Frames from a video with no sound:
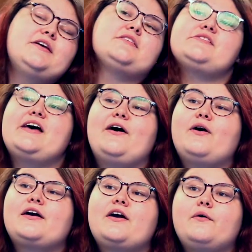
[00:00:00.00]

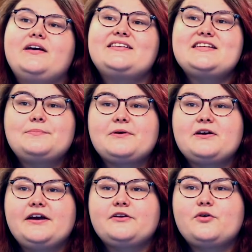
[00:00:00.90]
So going
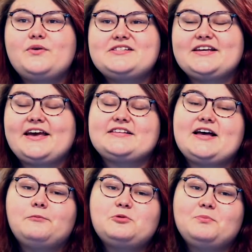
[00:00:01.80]
deeper in quizzing has
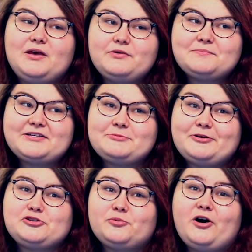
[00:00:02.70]
helped me with my
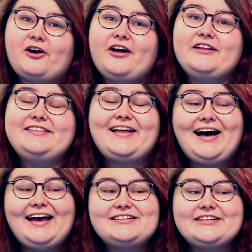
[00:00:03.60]
spiritual walk a
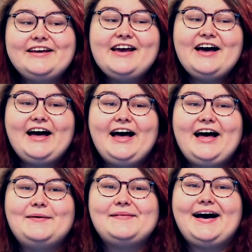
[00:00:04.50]
lot.
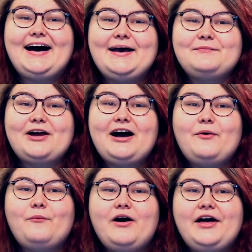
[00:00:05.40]
I'm
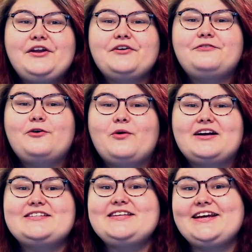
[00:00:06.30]
not one
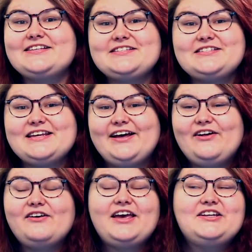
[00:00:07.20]
for sitting
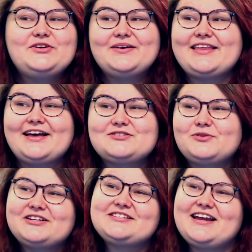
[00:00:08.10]
still and doing that
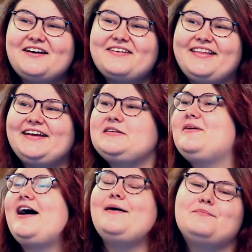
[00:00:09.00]
sort of stuff. I like to
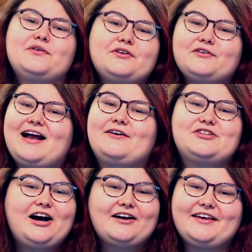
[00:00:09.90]
be up, moving around,
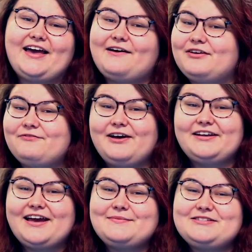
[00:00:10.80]
talking, having
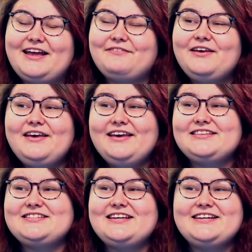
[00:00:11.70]
fun type stuff.
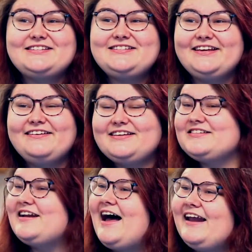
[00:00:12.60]
And sitting still
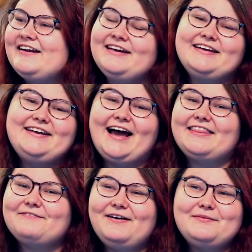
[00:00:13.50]
is not the
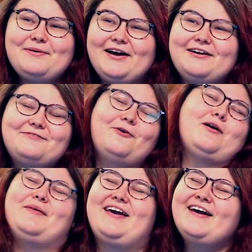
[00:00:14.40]
fun part
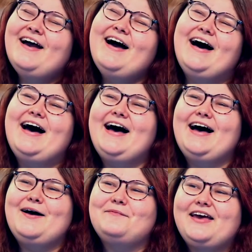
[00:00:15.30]
for me.
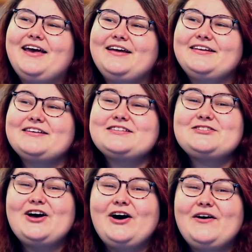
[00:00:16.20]
And
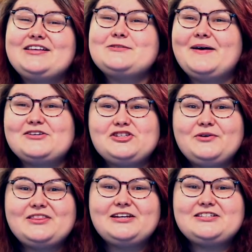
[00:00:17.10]
so, especially
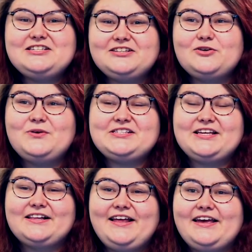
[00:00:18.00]
within teen
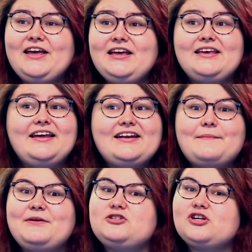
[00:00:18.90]
quizzing, like getting
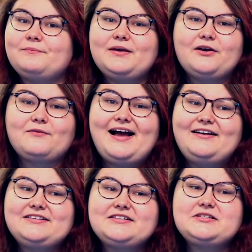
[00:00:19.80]
up and jumping
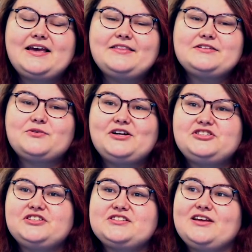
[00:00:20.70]
around to say these
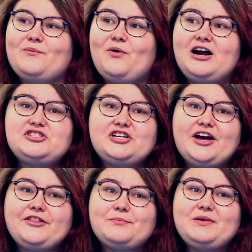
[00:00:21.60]
questions and watching
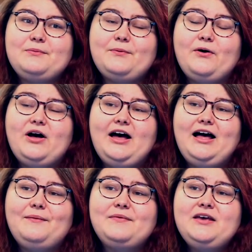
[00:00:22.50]
other people
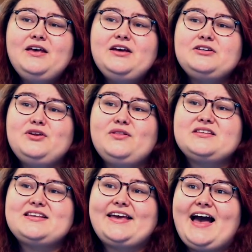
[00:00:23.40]
do
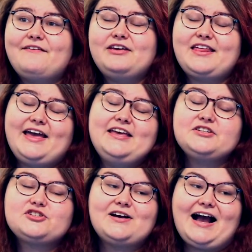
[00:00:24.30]
this, like having that
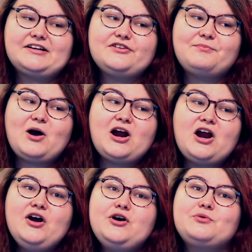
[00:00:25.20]
interactive part
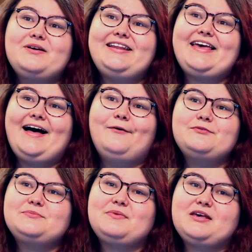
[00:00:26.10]
really
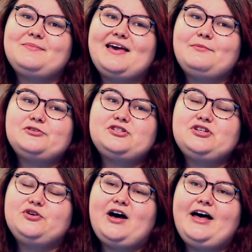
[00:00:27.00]
helped me be able
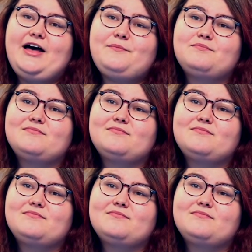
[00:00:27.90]
to